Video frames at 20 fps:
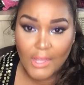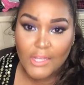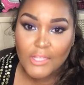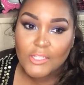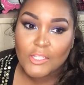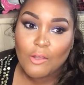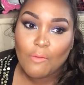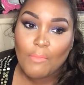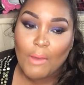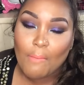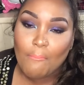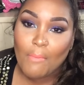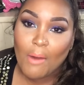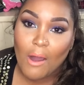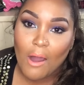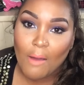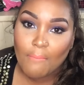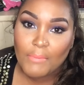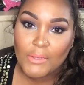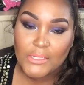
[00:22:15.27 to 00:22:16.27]
So my
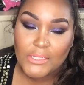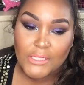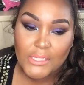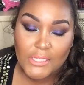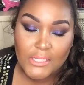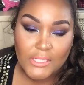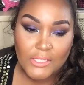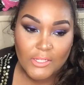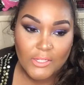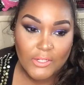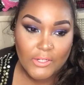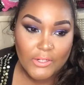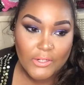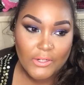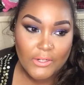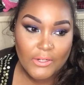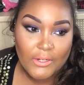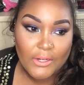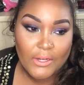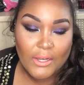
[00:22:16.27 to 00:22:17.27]
mom, my
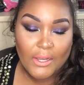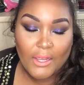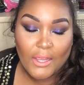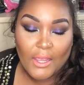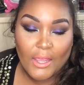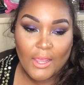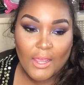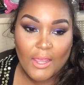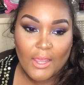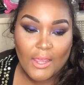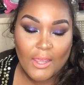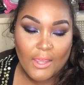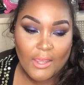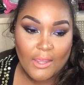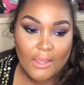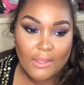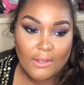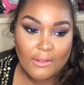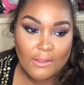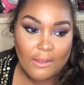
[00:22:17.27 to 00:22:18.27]
sister,
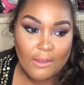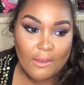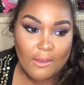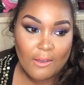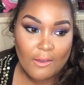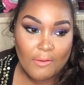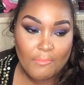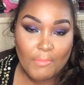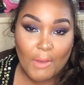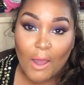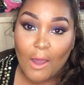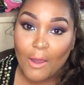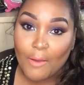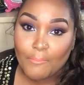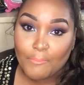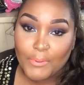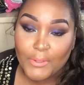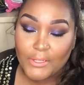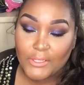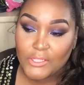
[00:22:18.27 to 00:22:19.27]
and my
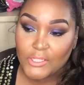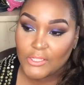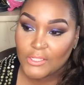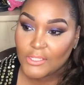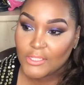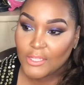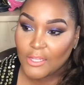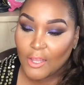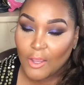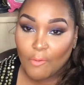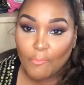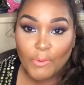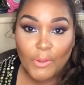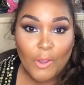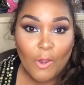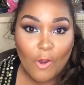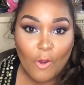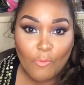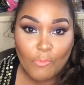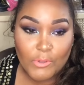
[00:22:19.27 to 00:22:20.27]
Aunt Peaches, we
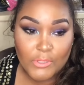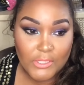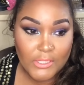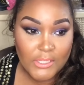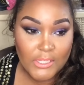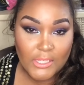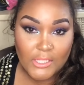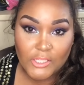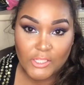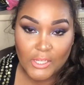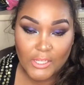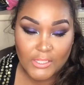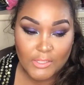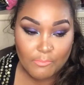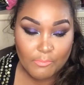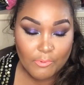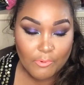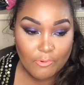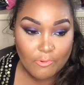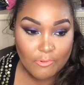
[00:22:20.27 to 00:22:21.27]
all went to see Jason
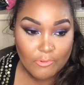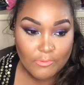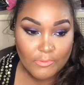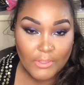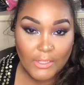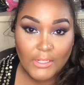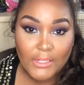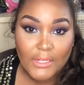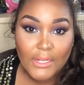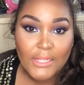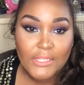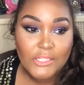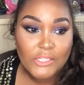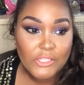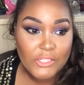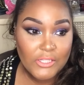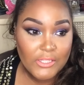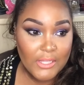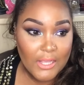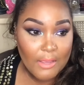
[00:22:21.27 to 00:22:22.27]
Bourne. Let's
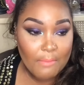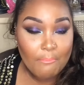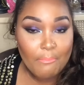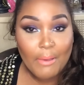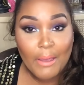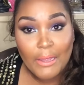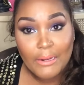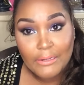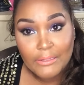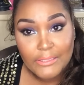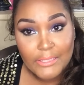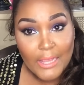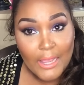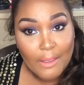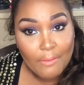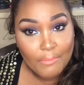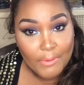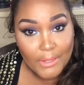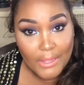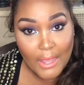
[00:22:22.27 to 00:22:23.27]
just say by the
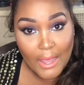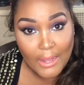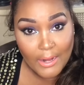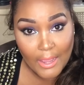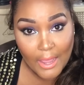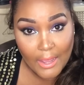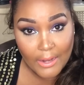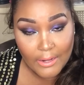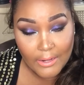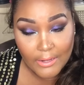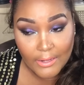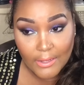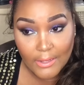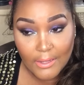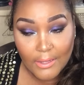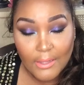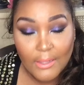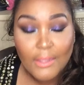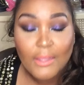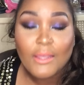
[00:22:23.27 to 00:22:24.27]
time we got out of
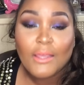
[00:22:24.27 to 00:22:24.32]
there